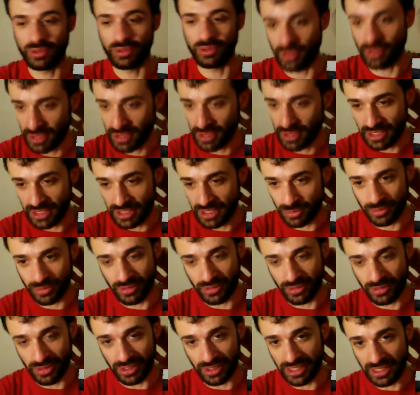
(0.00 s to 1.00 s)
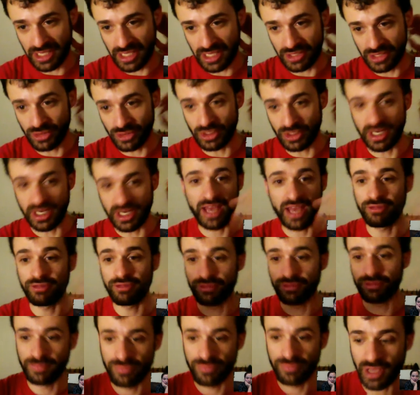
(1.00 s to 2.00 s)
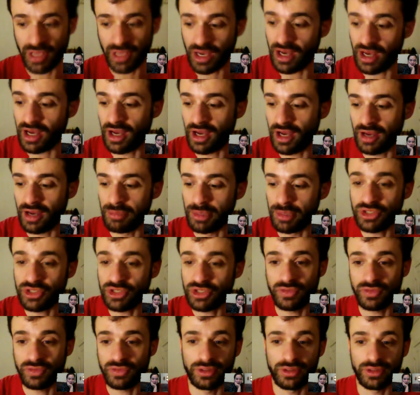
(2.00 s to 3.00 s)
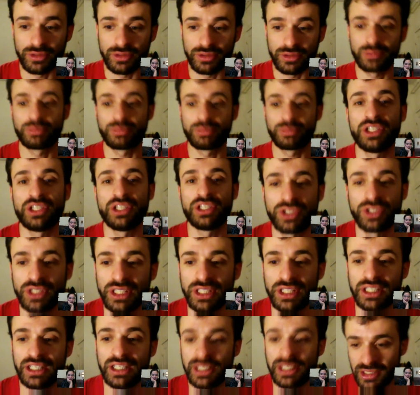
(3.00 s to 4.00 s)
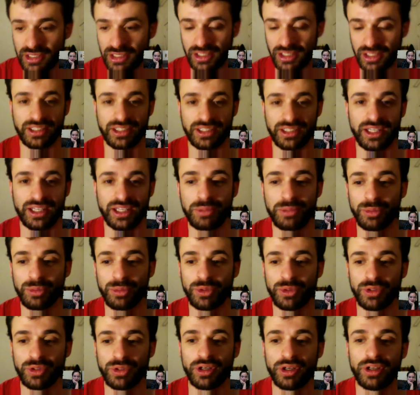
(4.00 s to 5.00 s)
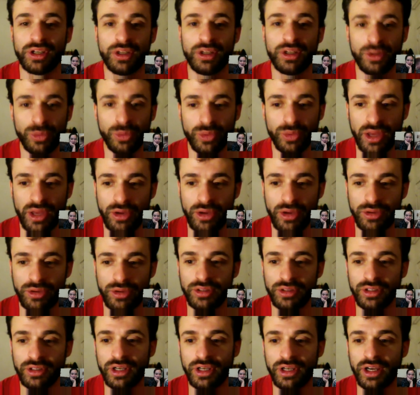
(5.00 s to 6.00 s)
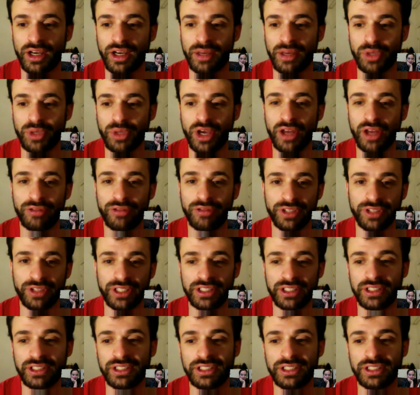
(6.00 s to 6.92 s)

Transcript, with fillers: And it's worth noting that you can have uh, a bunch of those potentially connected to the same computer without um, conflict.